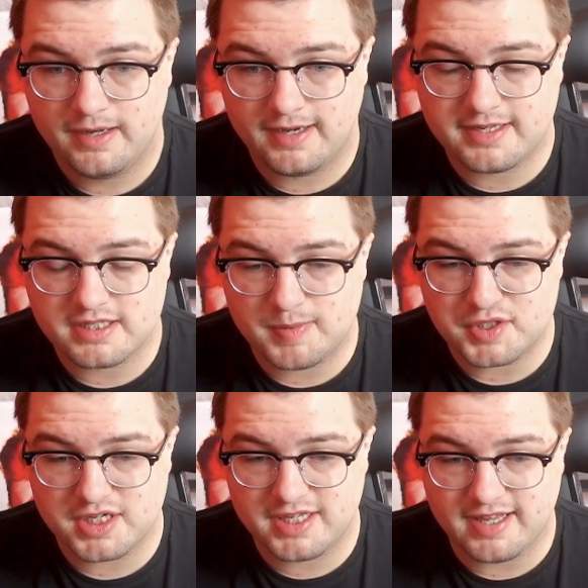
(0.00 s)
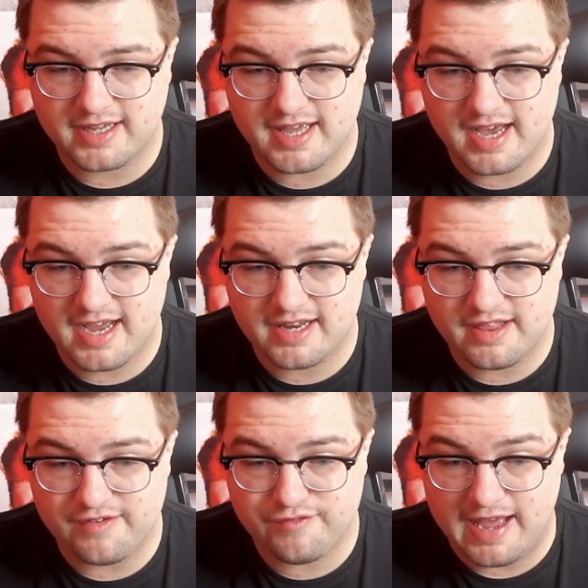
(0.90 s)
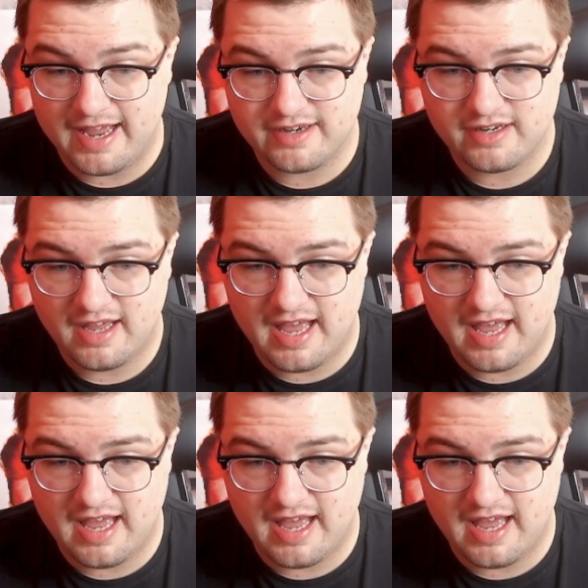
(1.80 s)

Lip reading: Like, especially that guy, that Van,